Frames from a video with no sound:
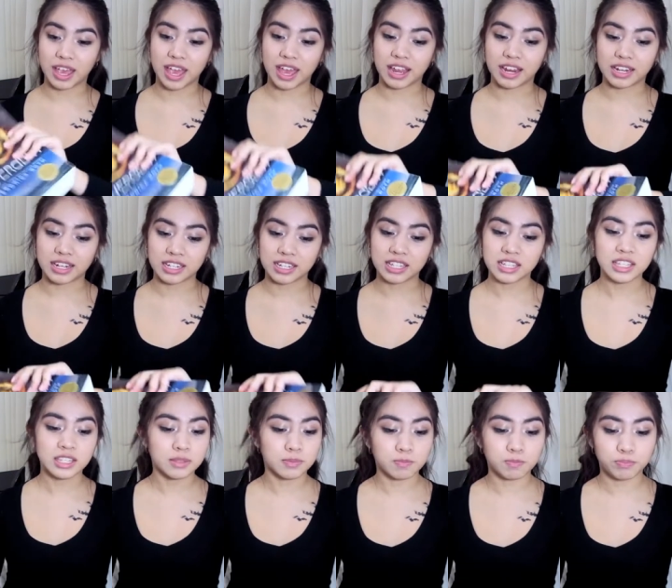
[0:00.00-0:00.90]
and
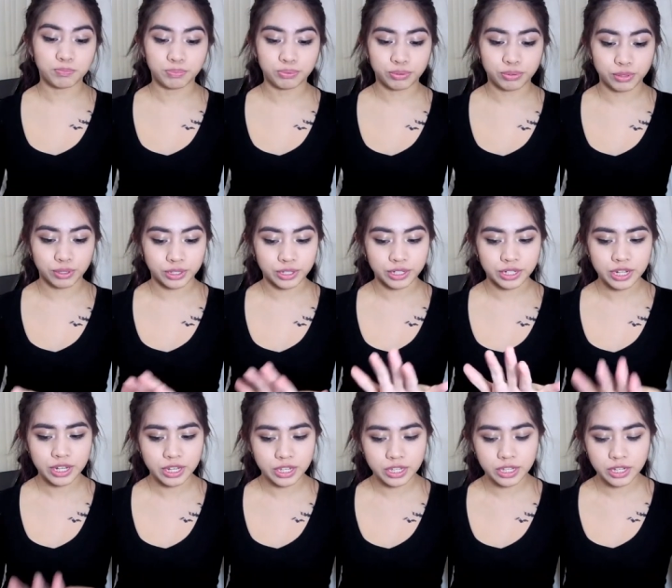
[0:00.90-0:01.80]
it's
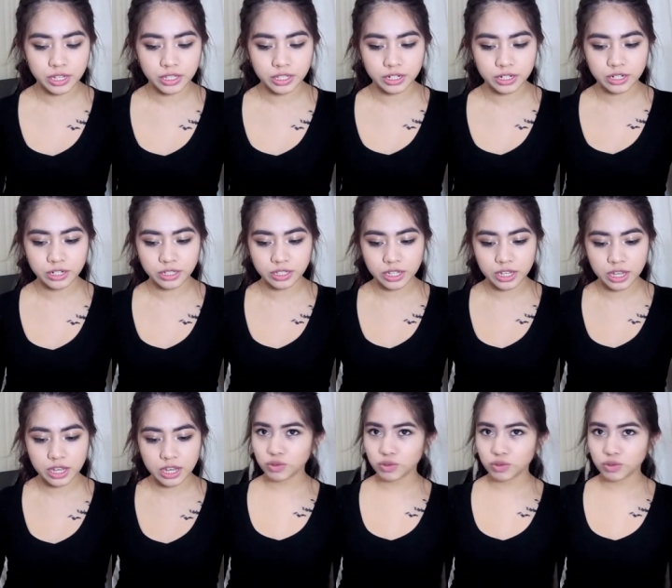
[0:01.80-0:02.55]
particularly